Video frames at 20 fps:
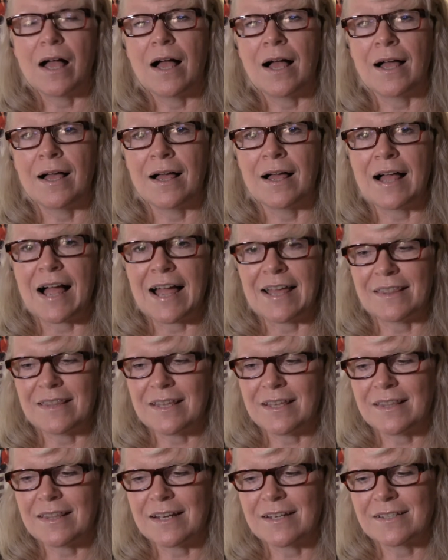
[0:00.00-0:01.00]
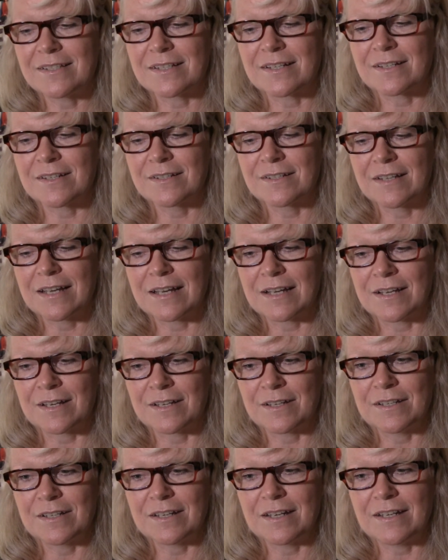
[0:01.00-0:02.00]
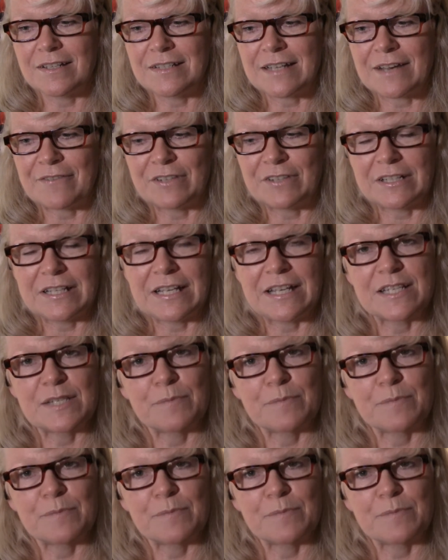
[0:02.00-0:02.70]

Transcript: I think that it's definitely